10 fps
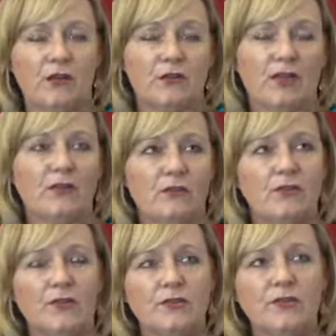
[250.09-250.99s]
You know, they can
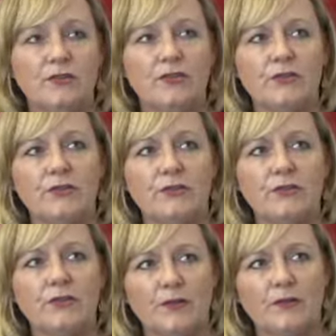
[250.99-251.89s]
look for those
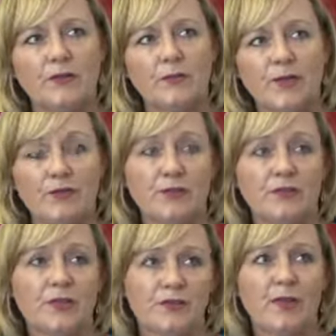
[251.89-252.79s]
solutions by
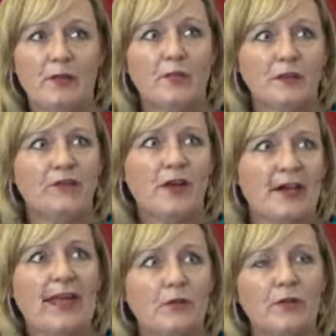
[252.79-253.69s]
talking to those people and
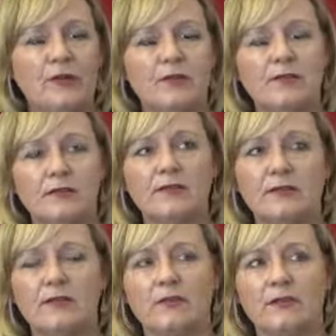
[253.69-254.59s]
finding out what it is
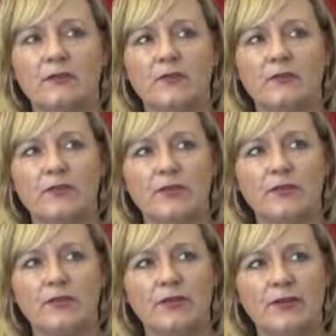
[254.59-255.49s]
that's difficult for
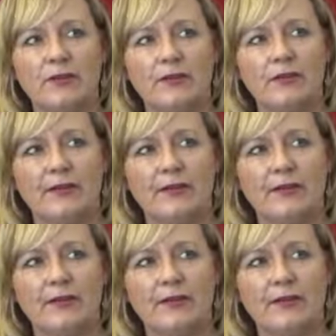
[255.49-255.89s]
them to do.